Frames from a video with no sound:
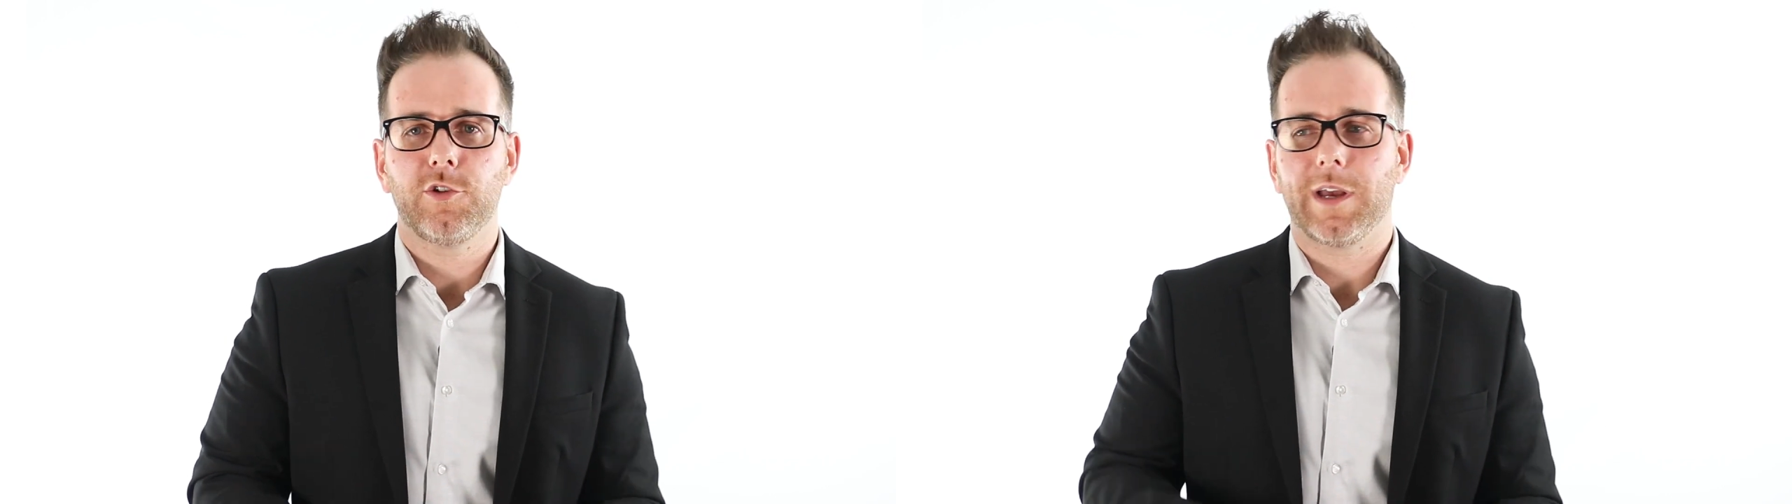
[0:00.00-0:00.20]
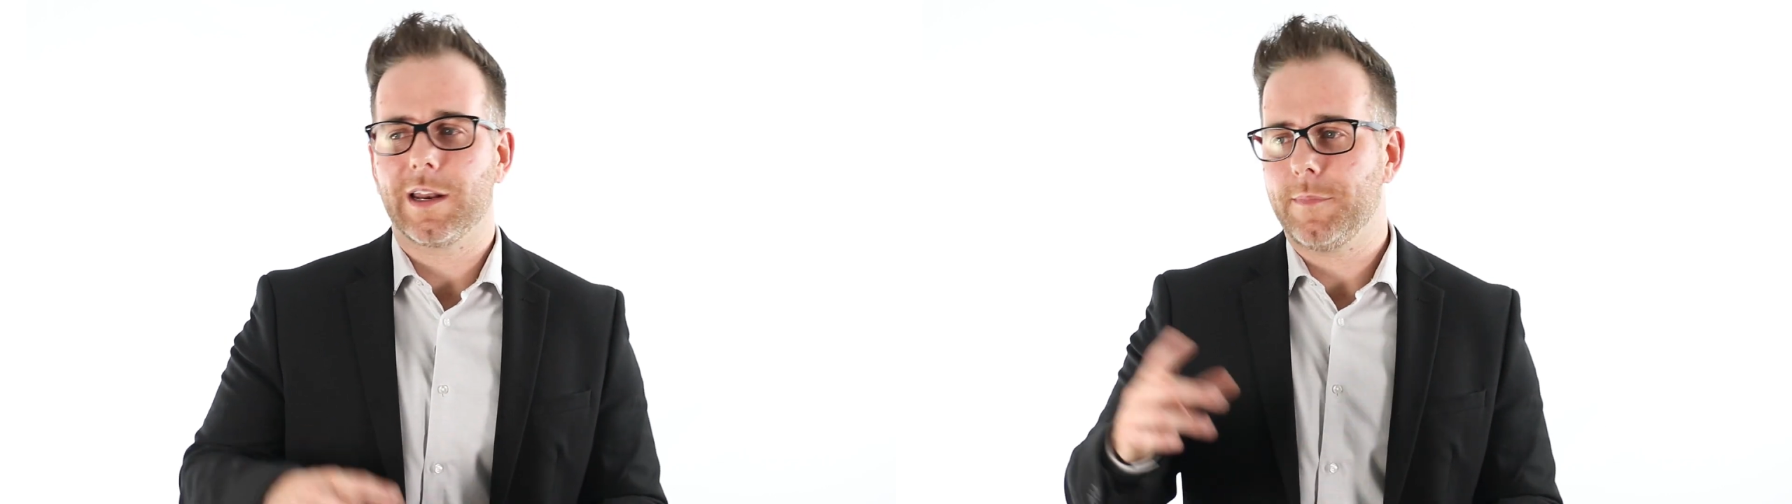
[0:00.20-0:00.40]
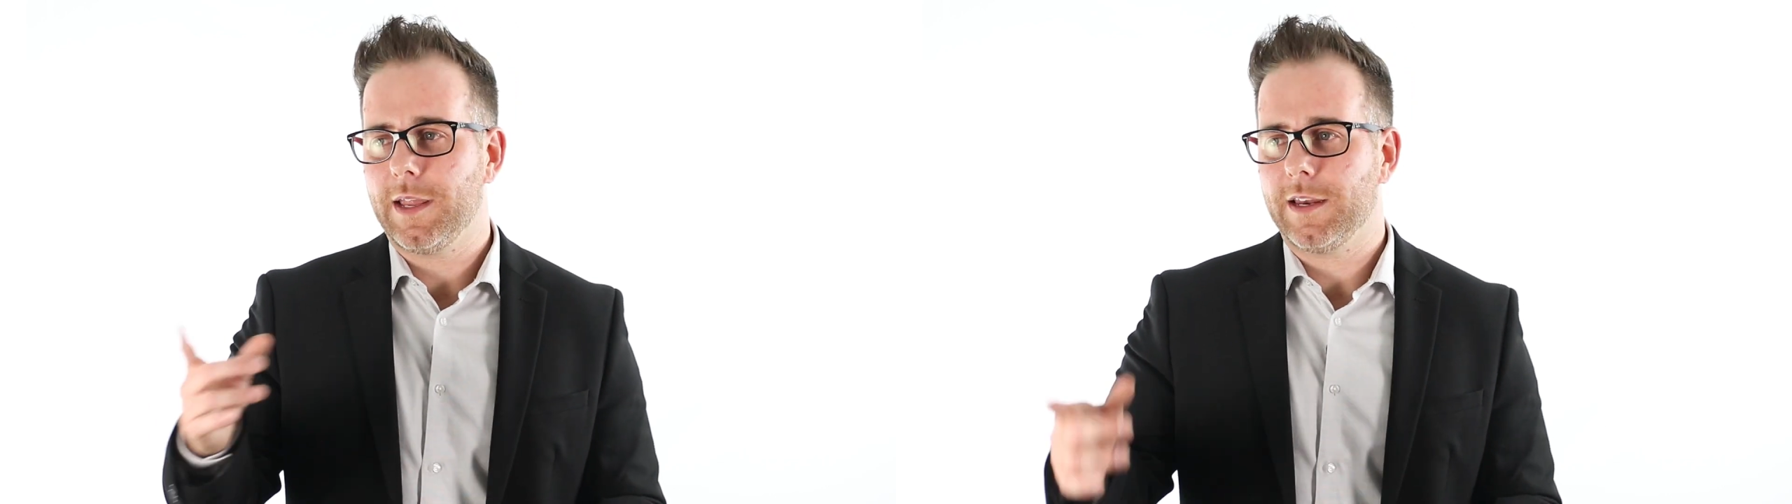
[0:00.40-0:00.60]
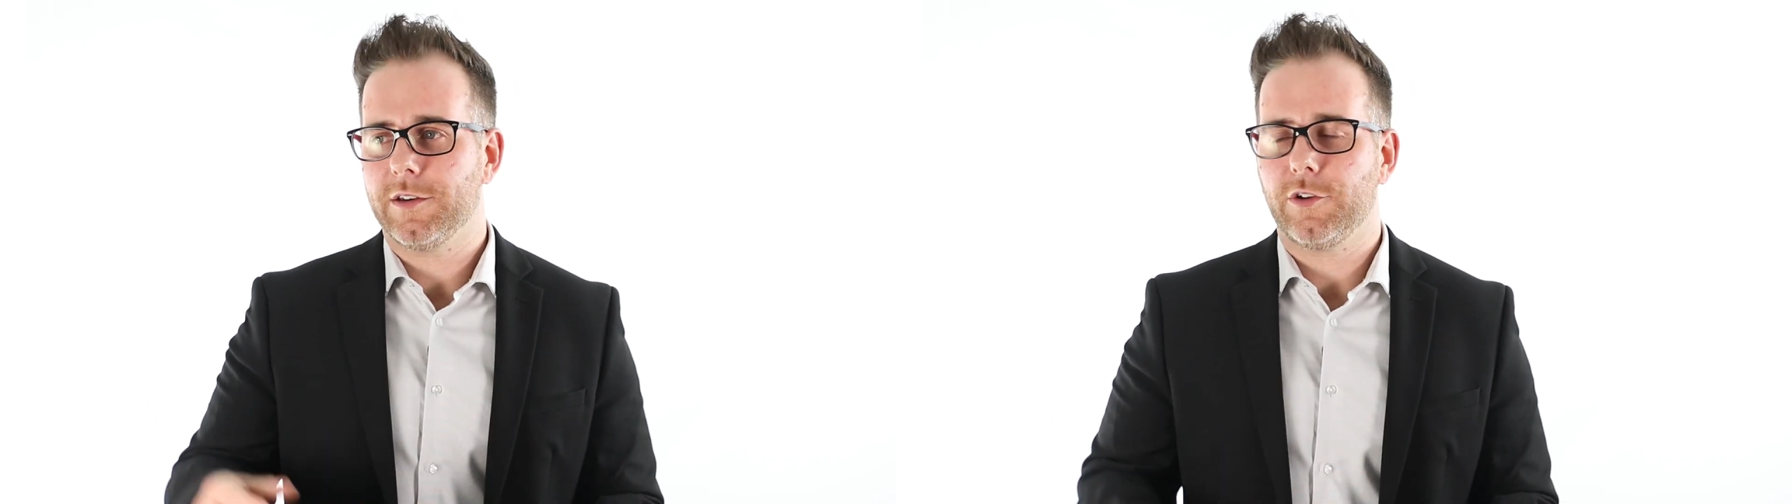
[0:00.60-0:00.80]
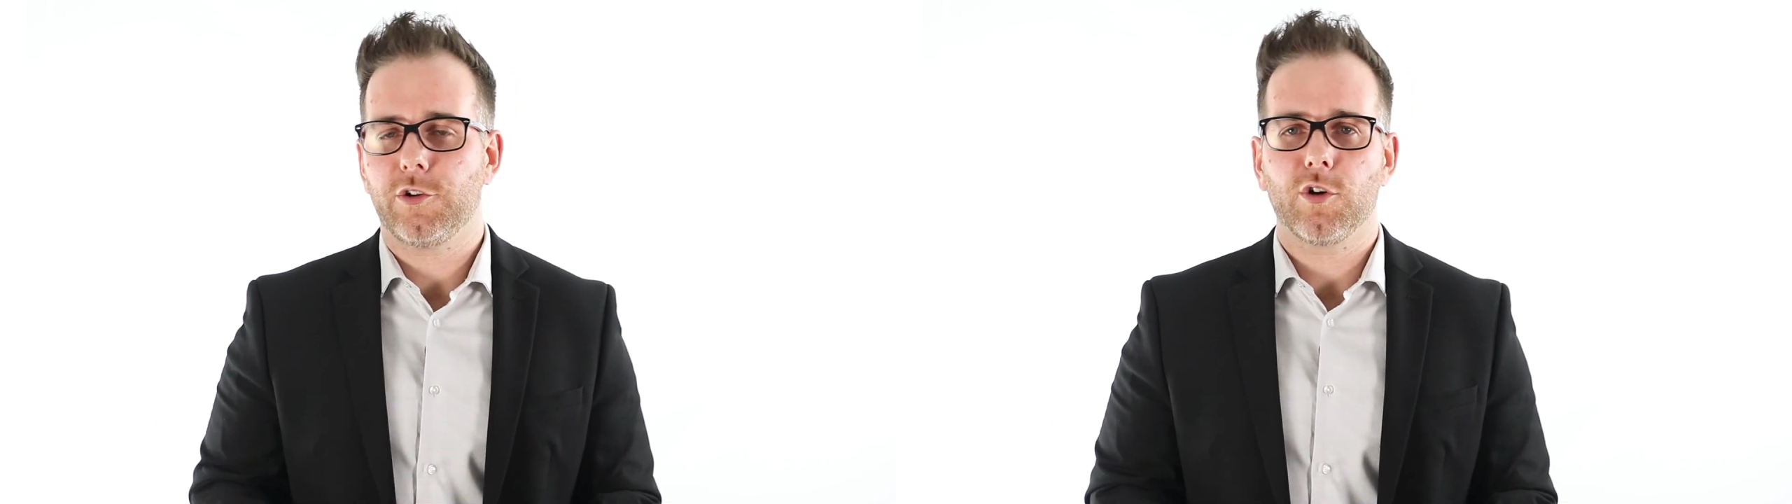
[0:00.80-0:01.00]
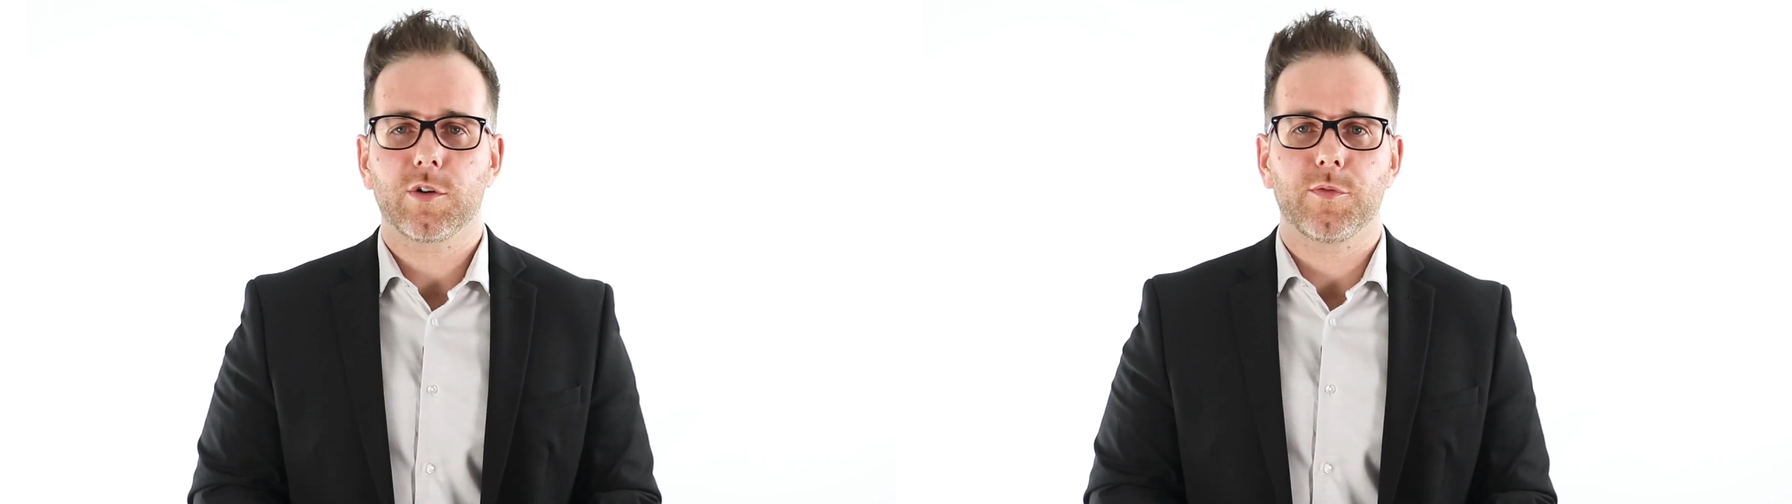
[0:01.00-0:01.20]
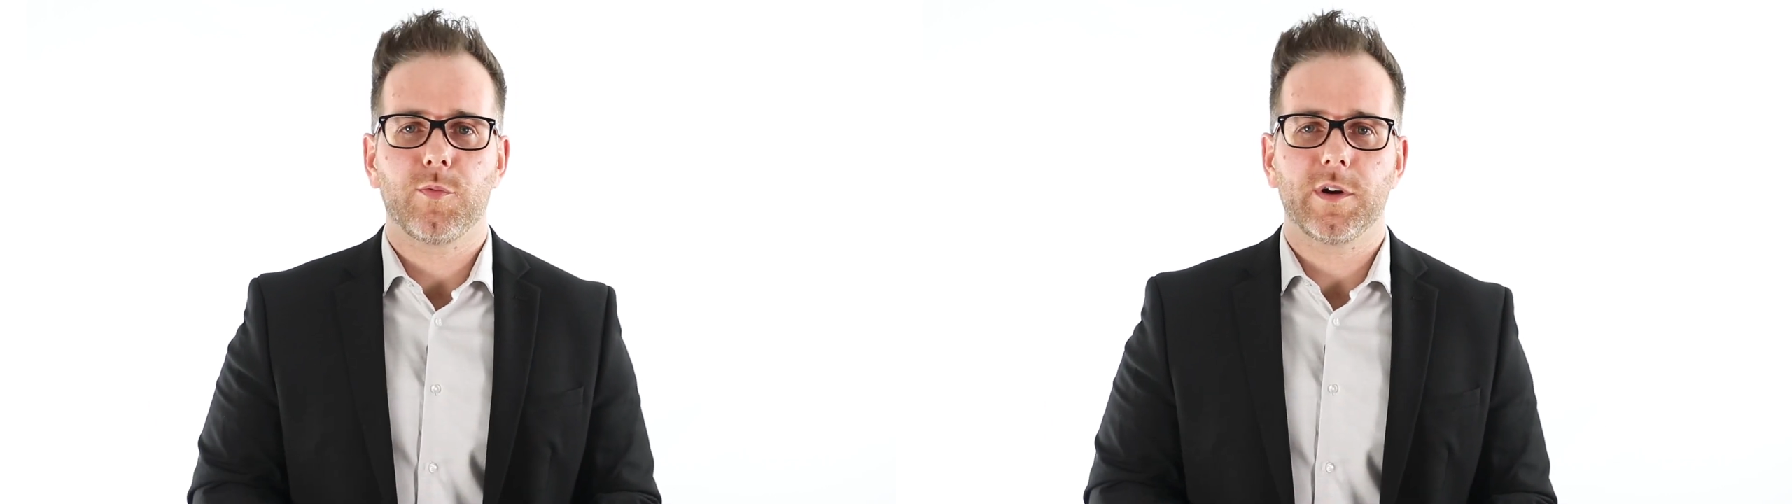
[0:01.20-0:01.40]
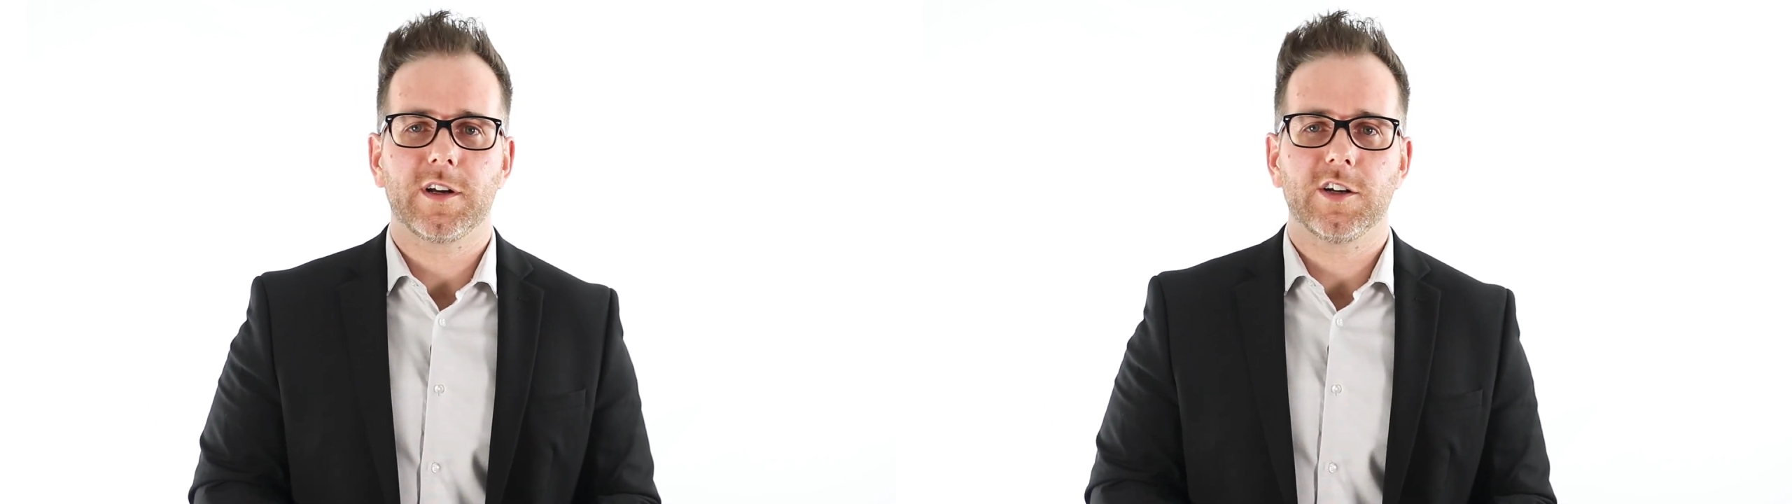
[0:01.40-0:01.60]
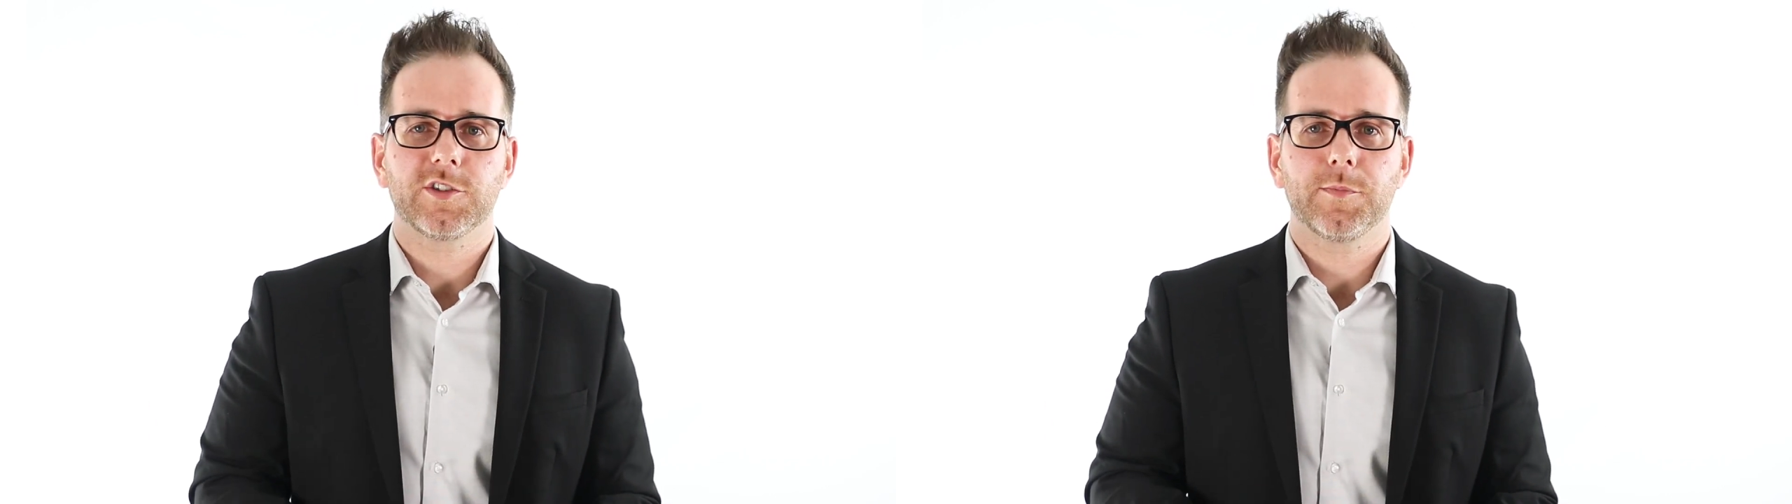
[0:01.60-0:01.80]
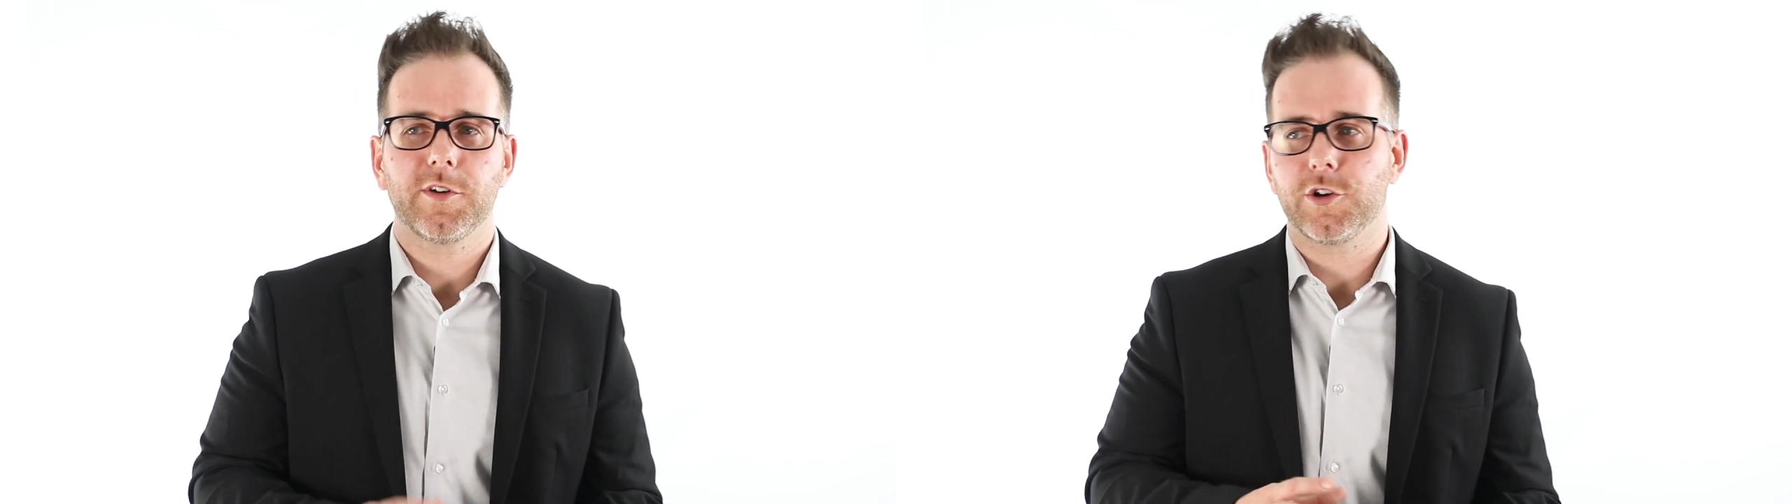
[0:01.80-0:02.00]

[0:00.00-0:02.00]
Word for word: you got a meeting in New York with one customer,